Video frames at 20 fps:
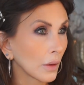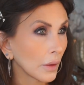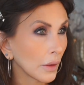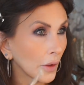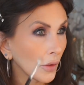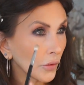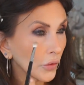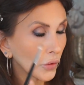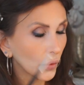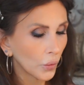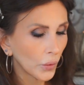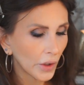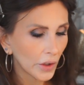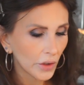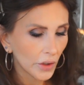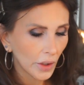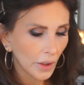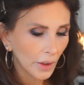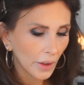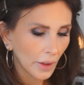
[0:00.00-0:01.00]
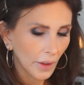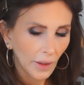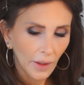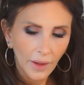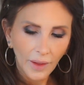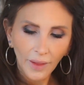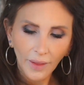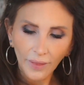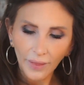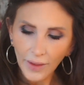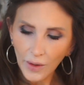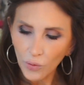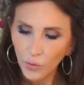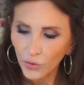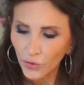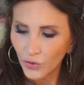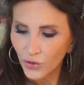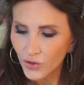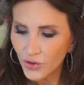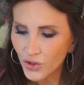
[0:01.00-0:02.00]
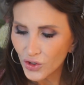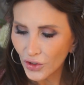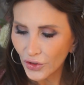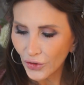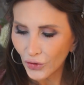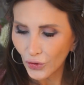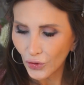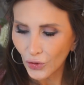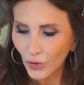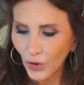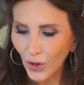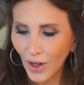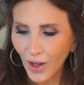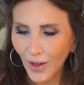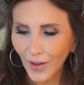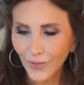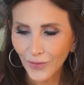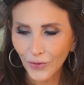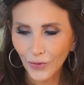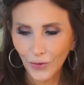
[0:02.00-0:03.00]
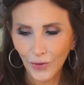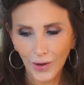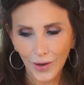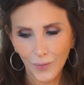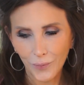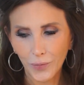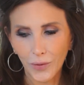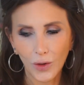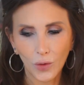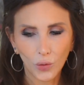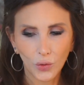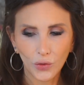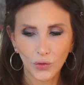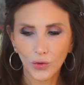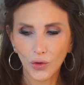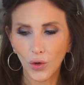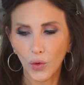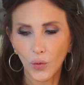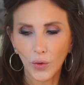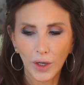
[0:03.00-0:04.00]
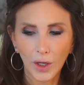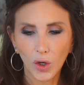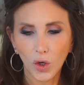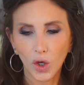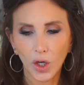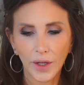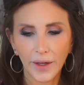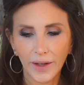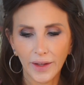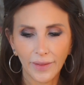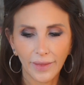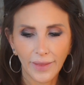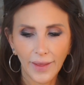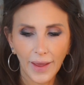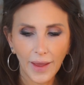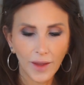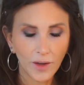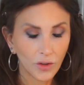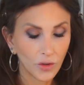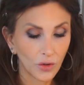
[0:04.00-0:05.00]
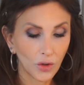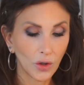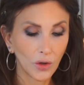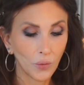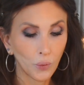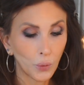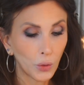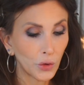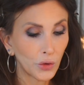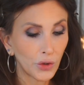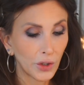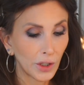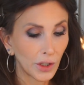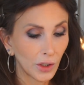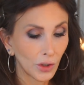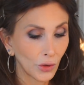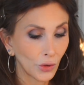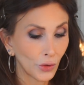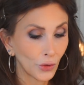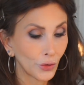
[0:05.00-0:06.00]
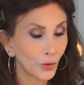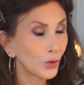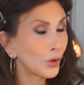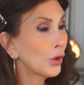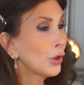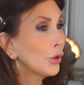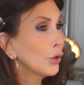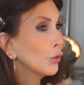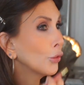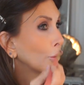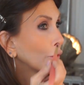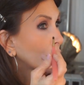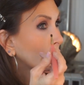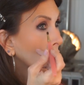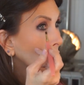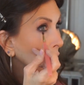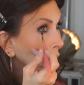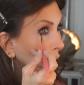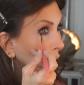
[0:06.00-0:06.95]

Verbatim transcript: that was where, that was the general concept that was going on in that particular toot.